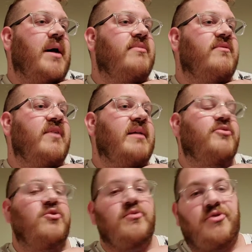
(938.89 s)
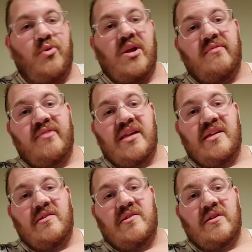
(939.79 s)
probably vape through 3 of
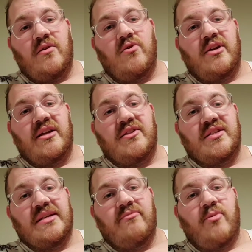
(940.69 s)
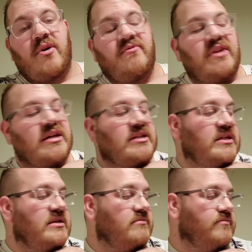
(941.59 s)
these in order to get the same amount of
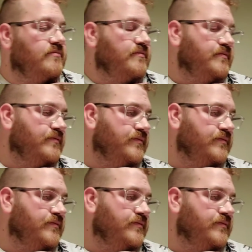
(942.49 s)
nicotine.